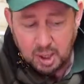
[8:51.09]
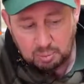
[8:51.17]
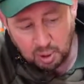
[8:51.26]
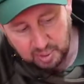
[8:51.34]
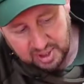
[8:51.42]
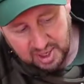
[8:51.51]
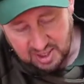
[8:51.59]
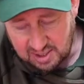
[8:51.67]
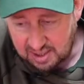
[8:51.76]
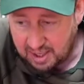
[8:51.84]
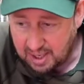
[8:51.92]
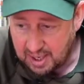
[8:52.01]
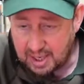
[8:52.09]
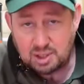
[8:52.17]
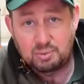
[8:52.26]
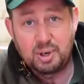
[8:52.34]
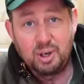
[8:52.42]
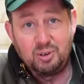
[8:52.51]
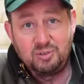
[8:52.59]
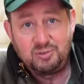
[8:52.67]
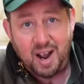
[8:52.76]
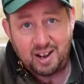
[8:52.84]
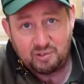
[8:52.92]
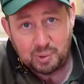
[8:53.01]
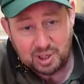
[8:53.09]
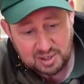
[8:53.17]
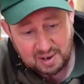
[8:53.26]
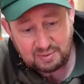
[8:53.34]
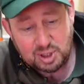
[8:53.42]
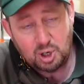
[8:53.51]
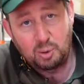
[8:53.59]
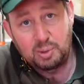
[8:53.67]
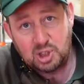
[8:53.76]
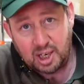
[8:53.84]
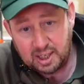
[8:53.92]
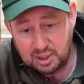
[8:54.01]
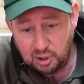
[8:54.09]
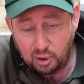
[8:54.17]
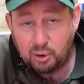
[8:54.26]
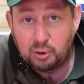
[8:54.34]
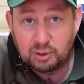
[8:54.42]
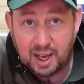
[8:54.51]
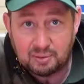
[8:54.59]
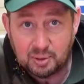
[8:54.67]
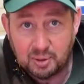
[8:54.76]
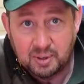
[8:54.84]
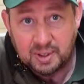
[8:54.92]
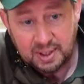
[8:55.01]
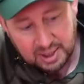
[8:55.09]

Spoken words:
But with this, it's a real faff, because every time you're checking the oil level,